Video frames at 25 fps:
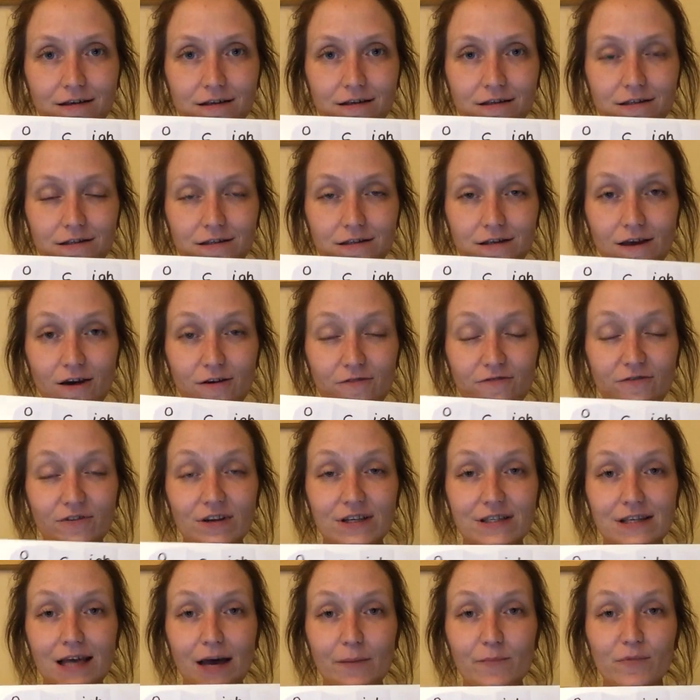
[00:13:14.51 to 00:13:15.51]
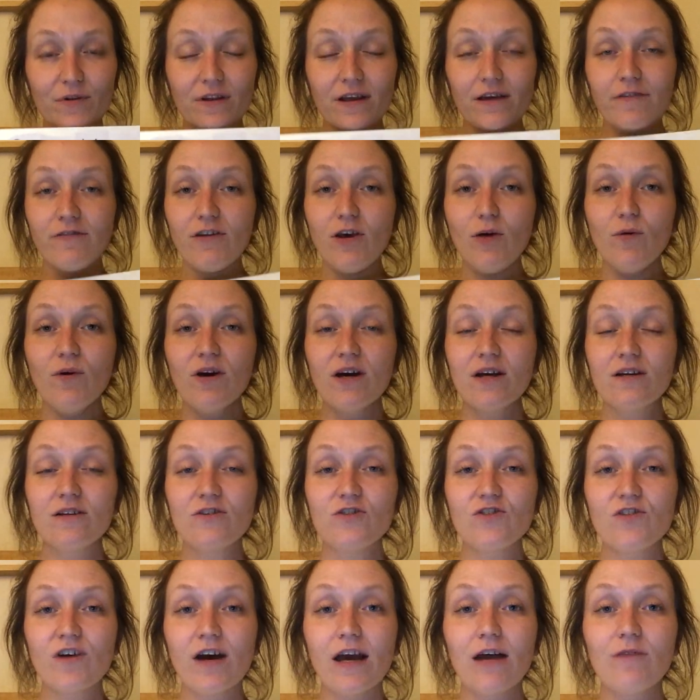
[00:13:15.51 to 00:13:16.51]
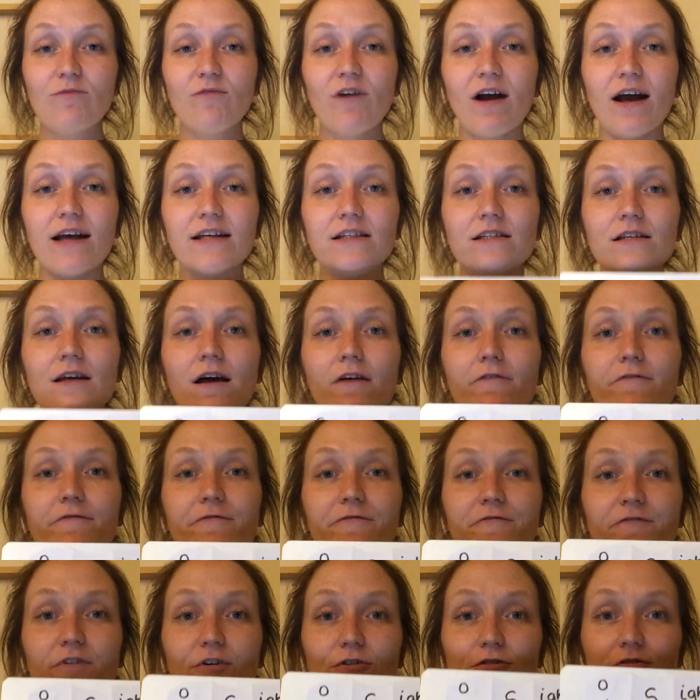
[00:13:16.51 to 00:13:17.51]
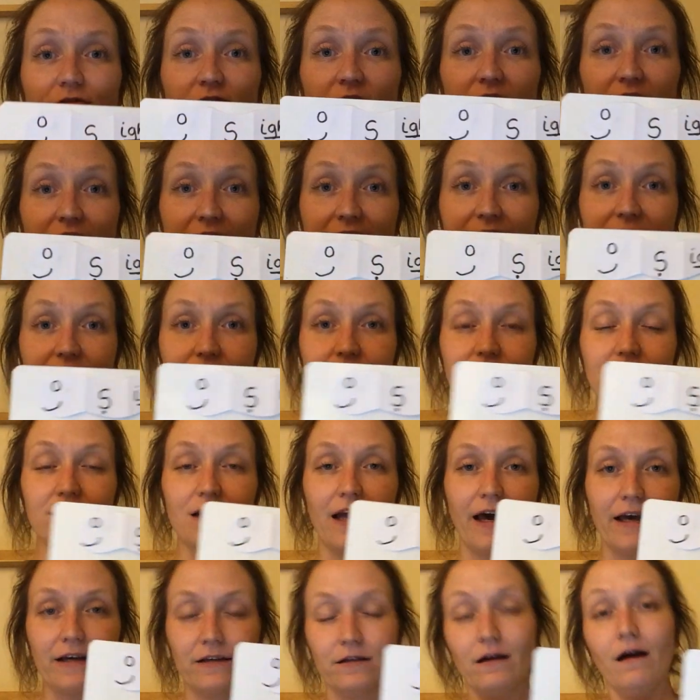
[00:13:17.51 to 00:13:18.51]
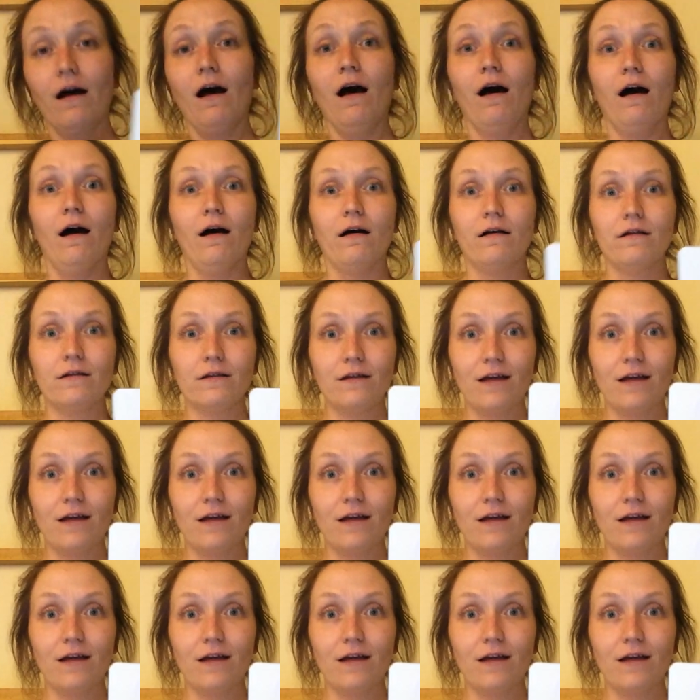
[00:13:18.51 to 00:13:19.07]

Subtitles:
So, for example, if you were going to try and write fright, like, oh,